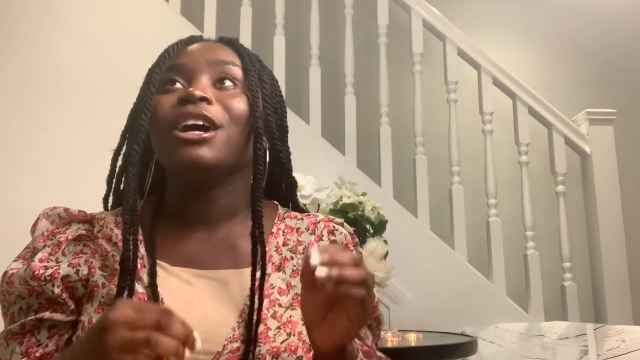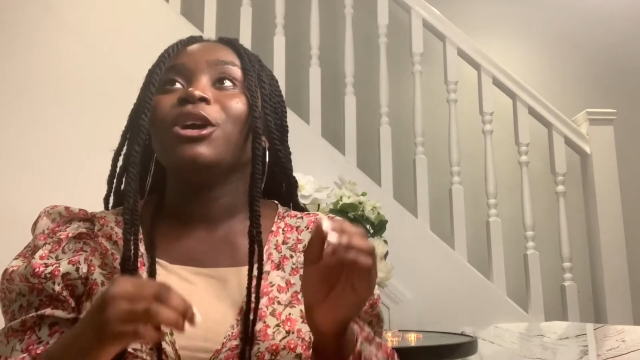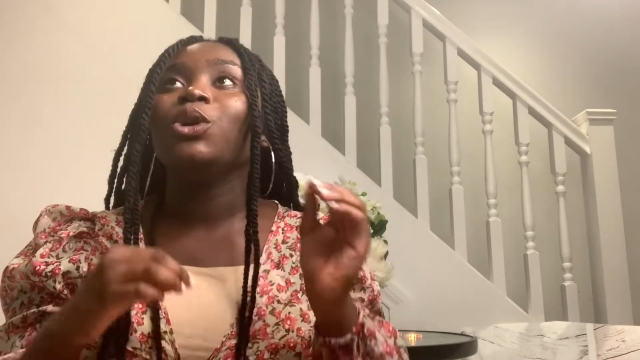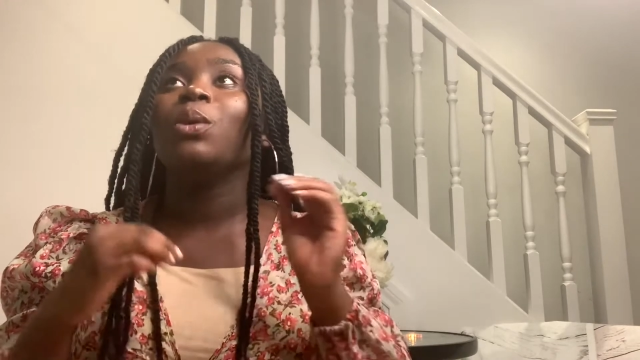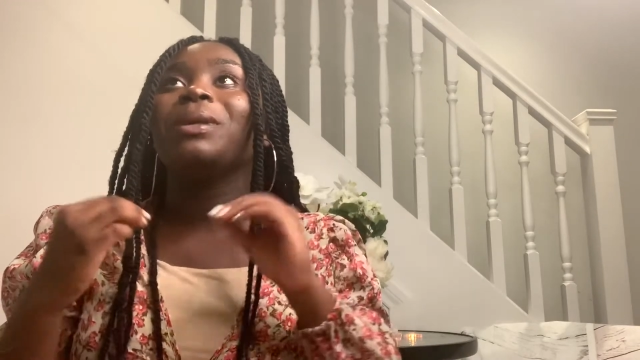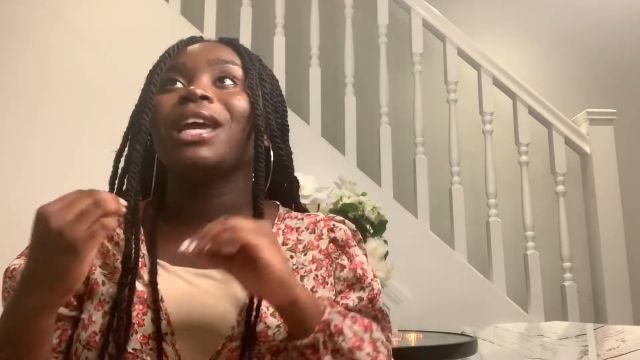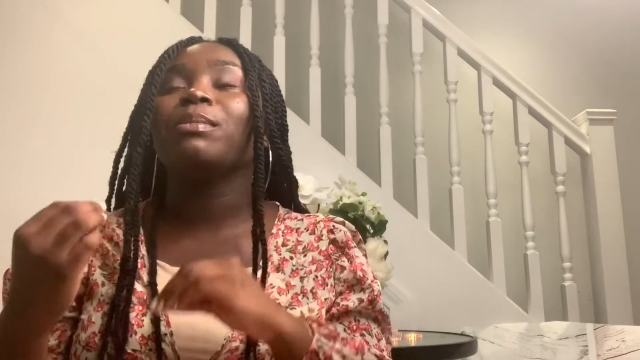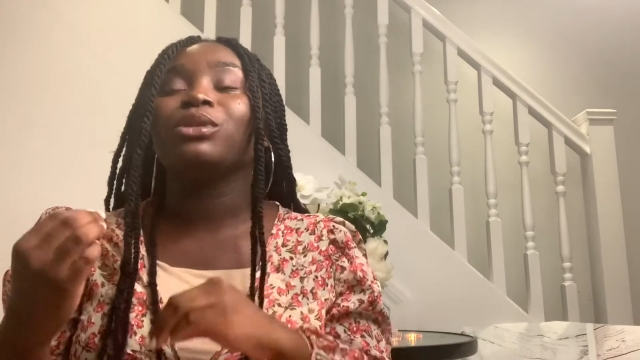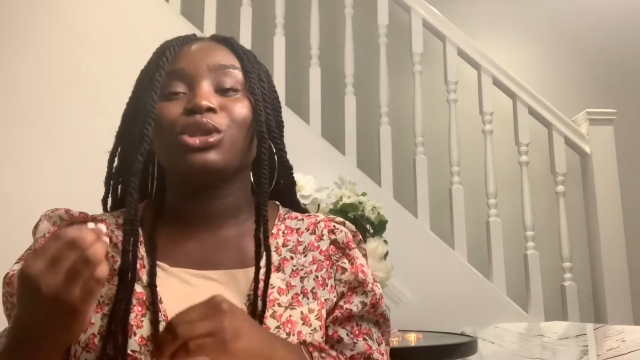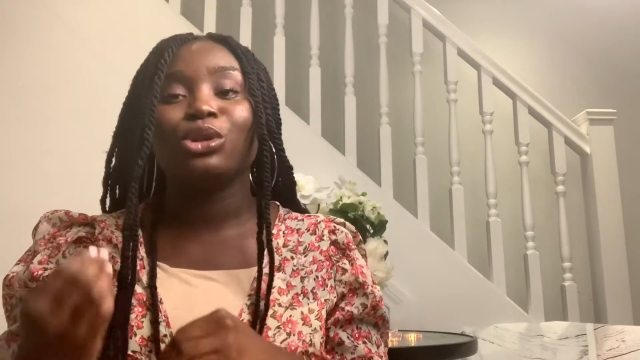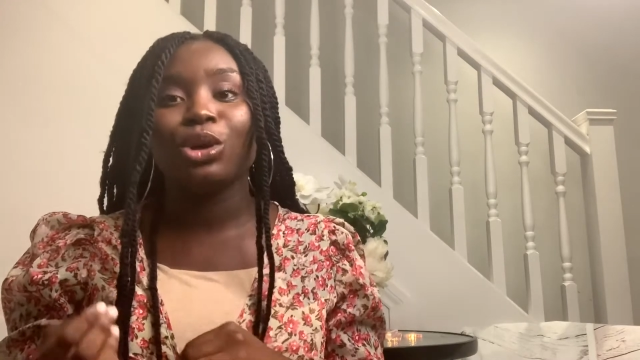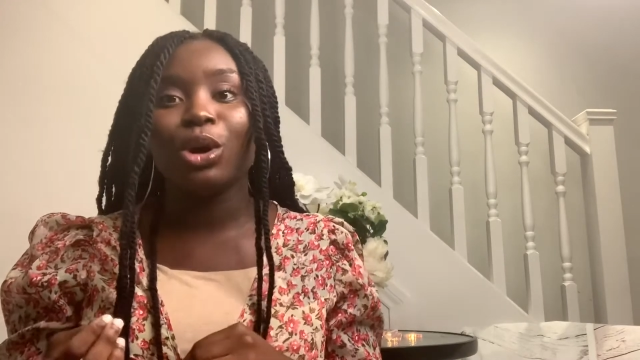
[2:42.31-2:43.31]
you'll be able
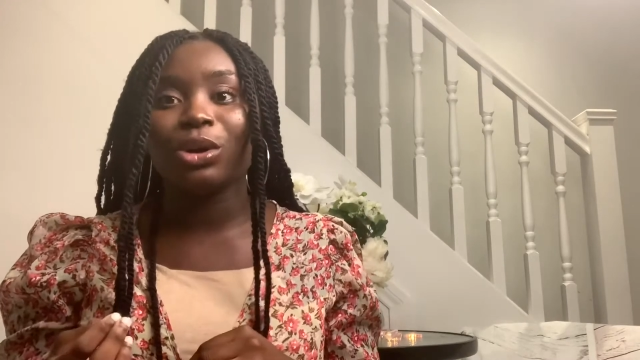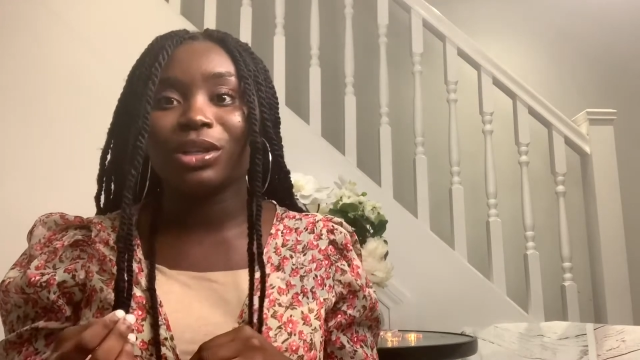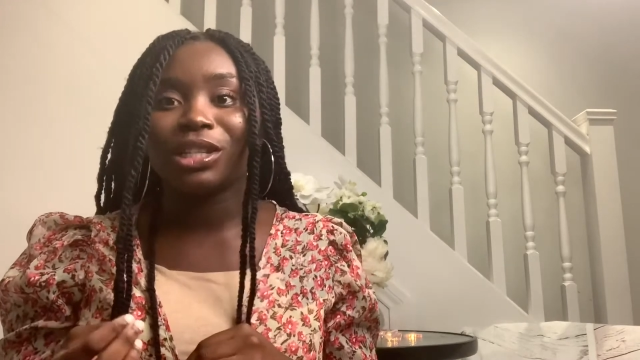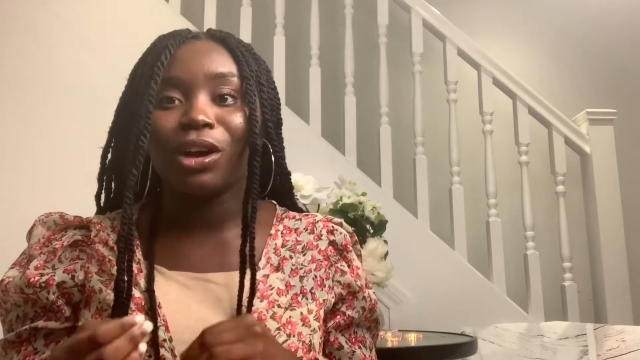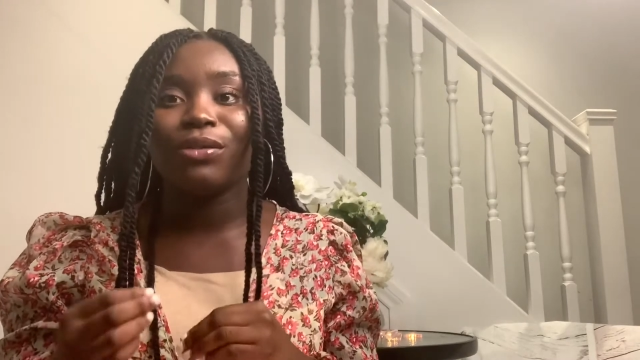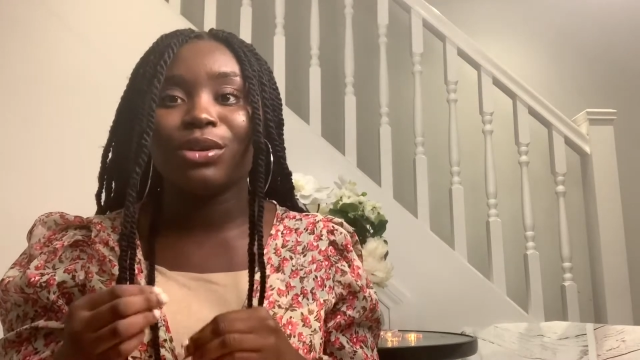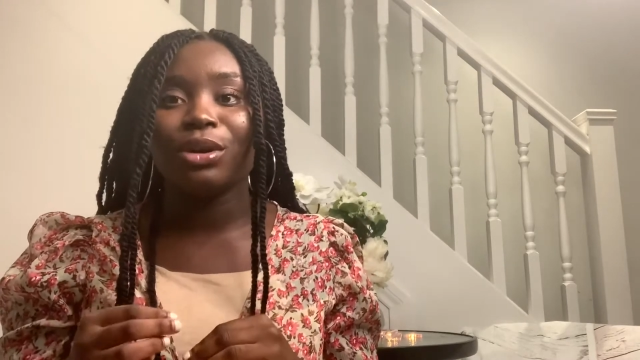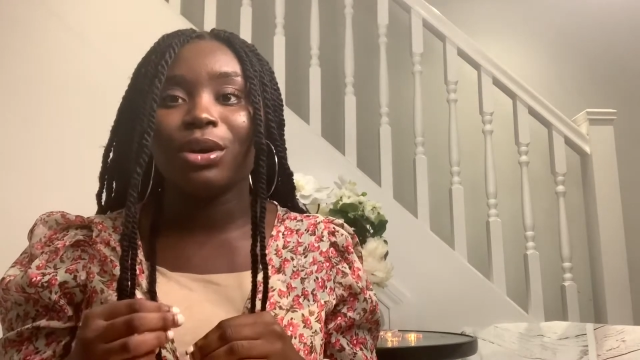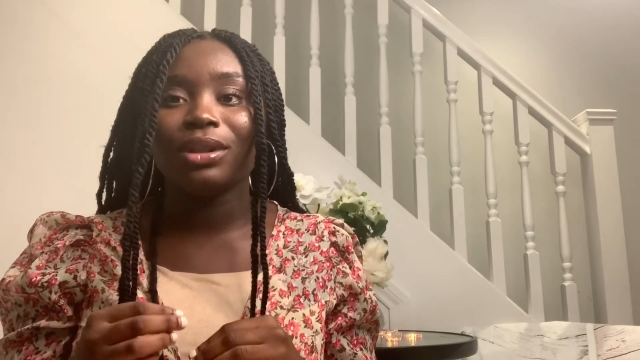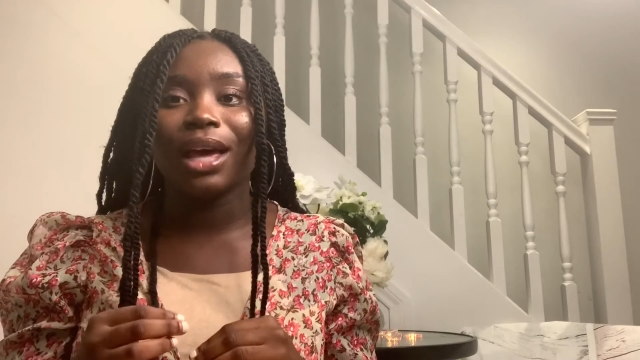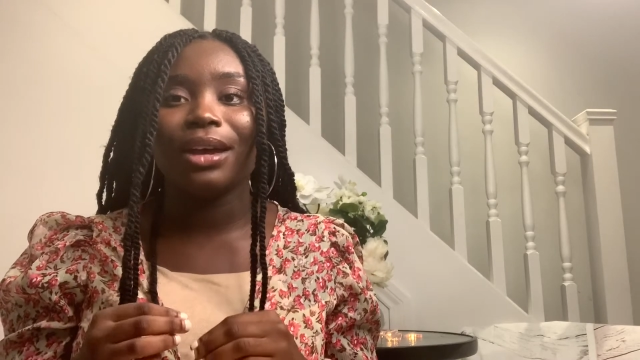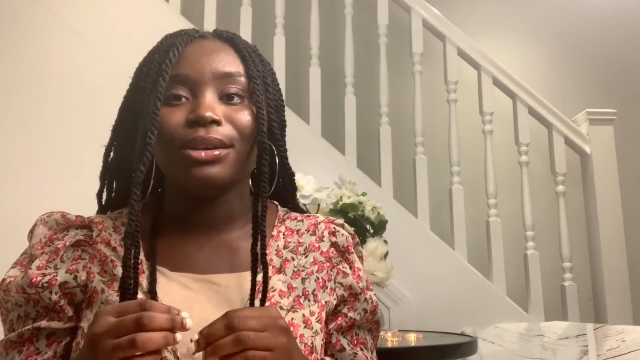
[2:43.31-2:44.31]
to know yourself and know
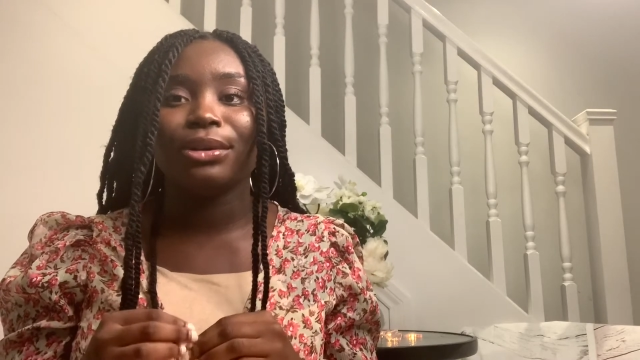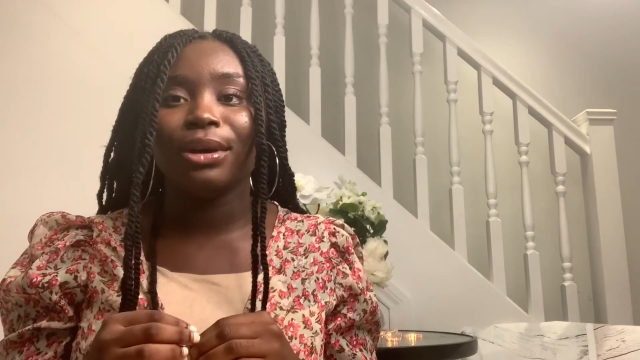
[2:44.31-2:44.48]
that,